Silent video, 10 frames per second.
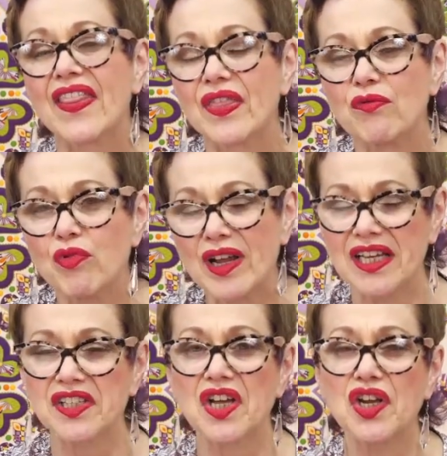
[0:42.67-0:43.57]
The
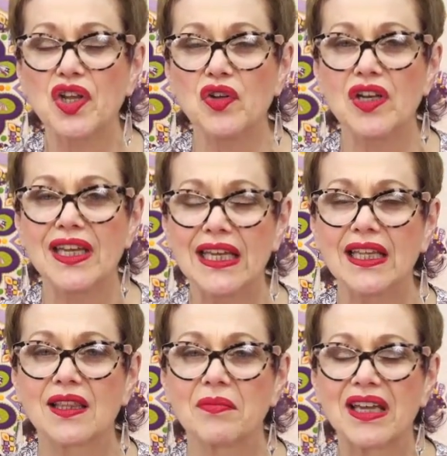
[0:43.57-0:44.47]
reason you
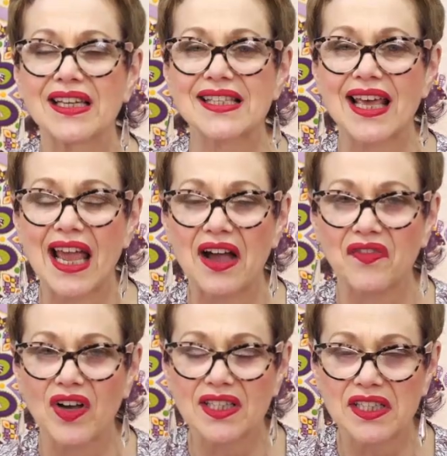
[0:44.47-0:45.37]
need them is they have
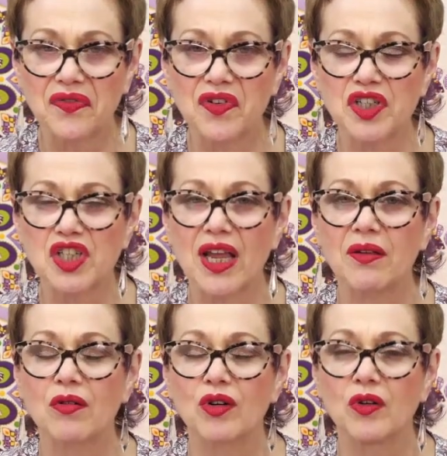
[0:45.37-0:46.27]
a different
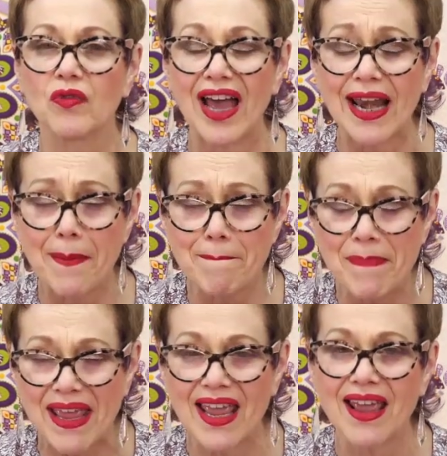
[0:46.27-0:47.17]
shape groove and a
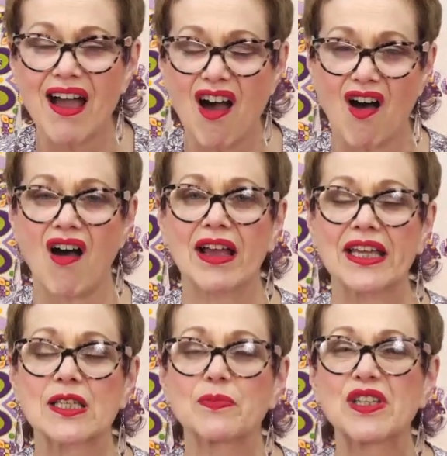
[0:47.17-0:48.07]
big eye
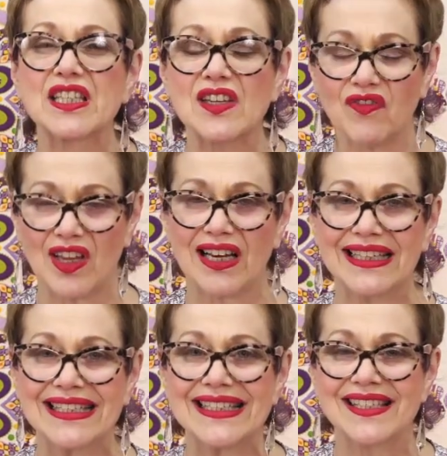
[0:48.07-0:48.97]
specifically
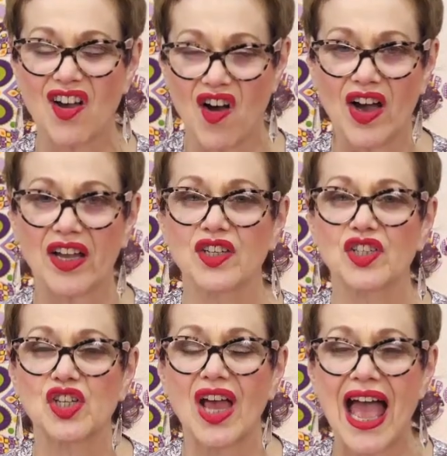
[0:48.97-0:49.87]
designed
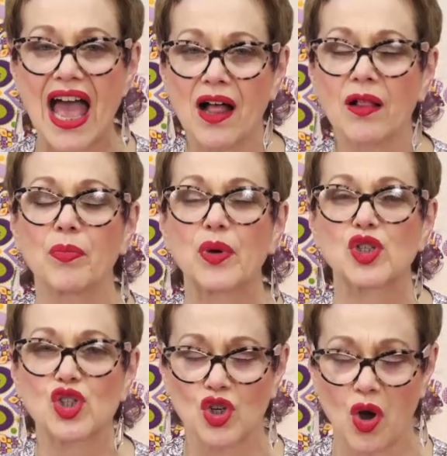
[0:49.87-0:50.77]
to help
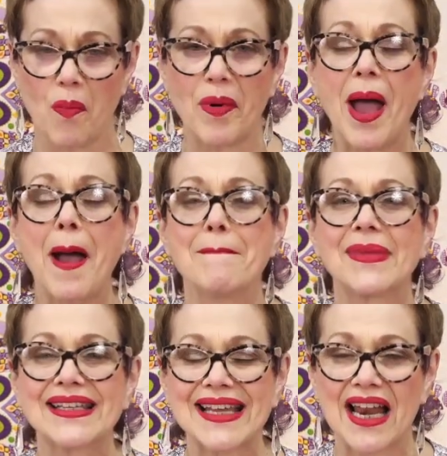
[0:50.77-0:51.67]
stop
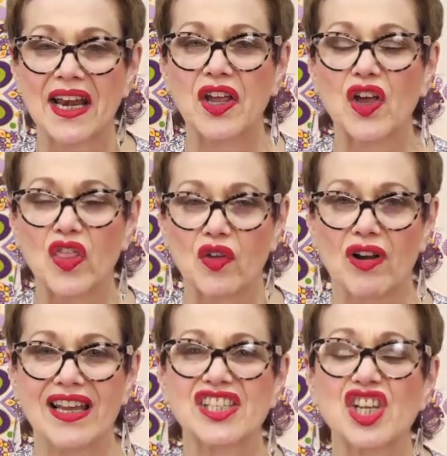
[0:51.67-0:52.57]
metallic
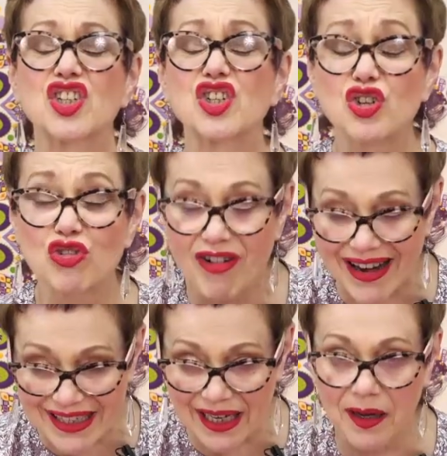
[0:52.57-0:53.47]
threads
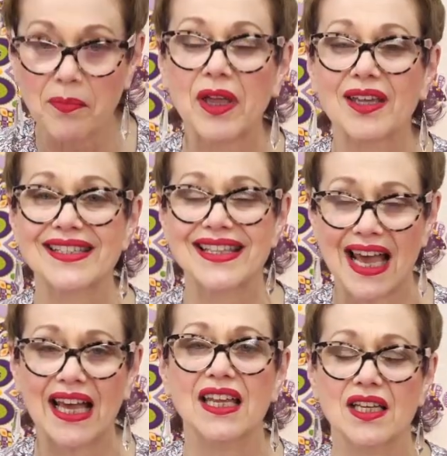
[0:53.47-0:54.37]
shredding, because
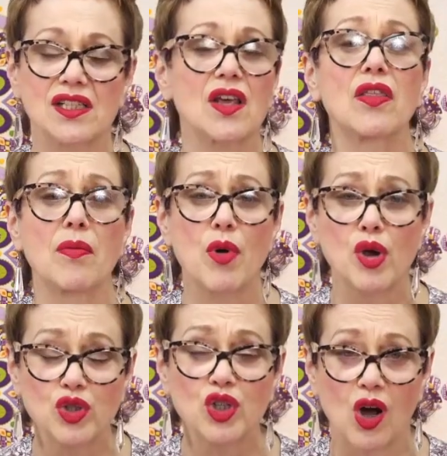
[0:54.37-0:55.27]
that is the
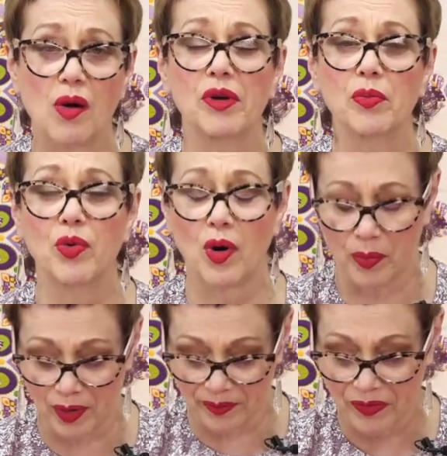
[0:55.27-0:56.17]
most common
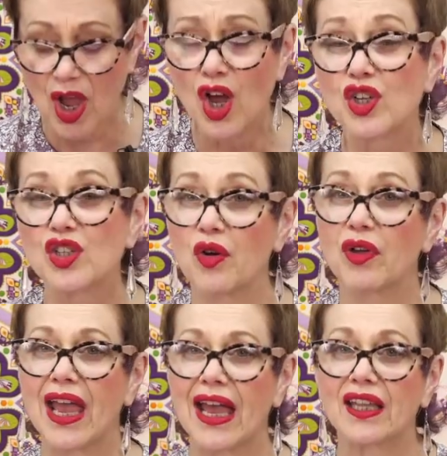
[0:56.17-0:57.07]
problem. So
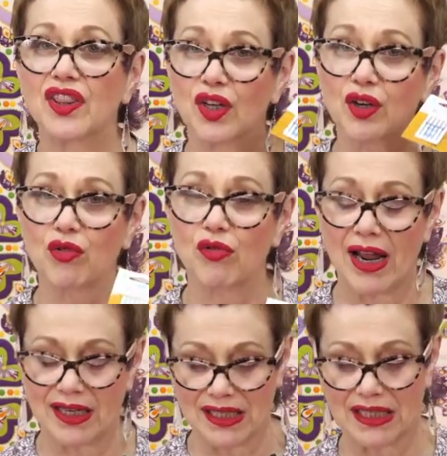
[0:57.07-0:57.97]
get the
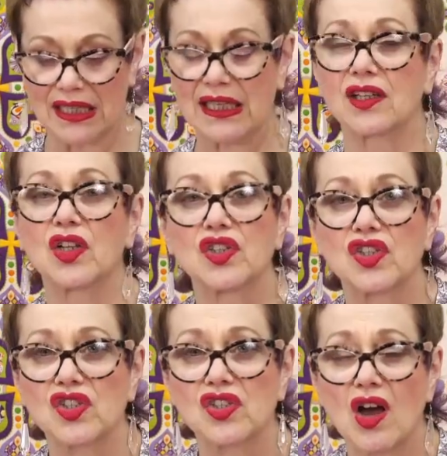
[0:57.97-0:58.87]
correct needle
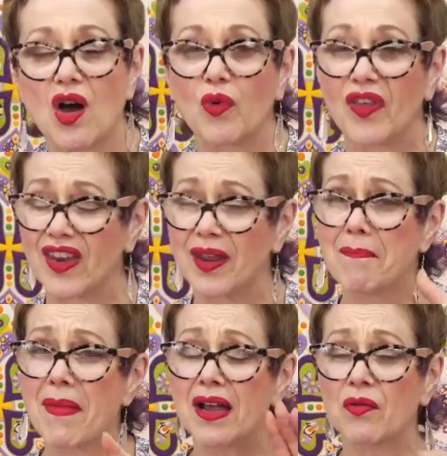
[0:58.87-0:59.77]
to start with, and you
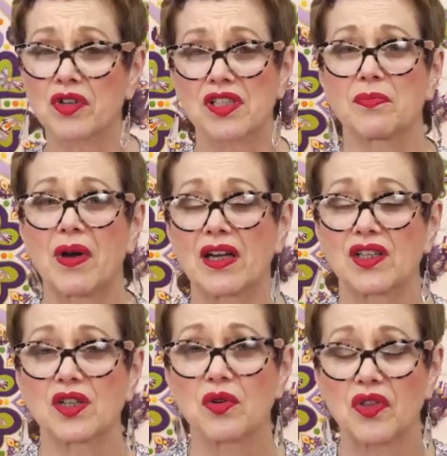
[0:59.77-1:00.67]
might want to buy
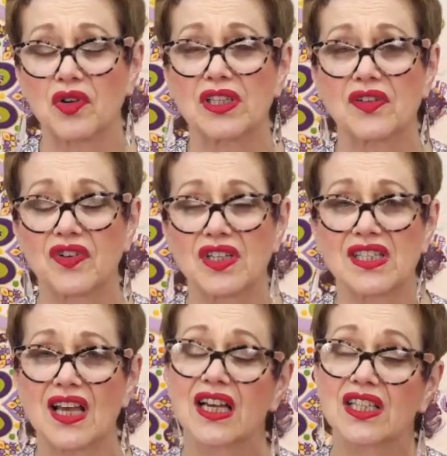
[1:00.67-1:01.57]
2 or 3 different
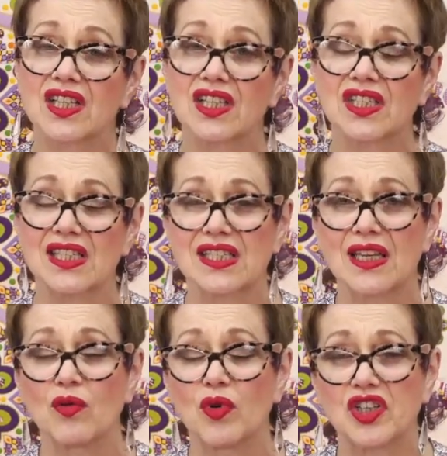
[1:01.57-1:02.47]
sizes to
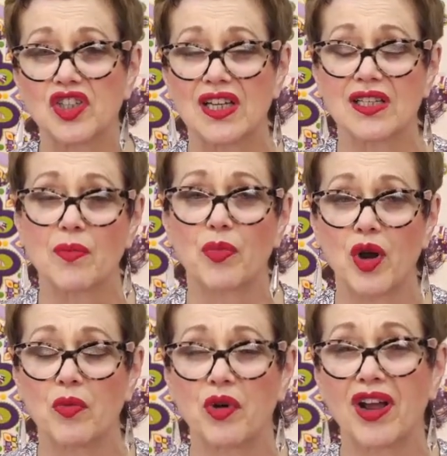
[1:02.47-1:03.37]
see which is
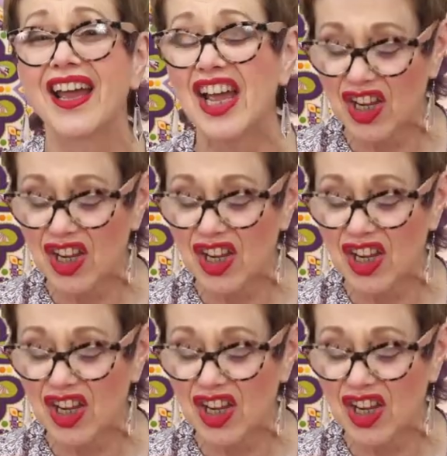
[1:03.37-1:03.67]
appropriate.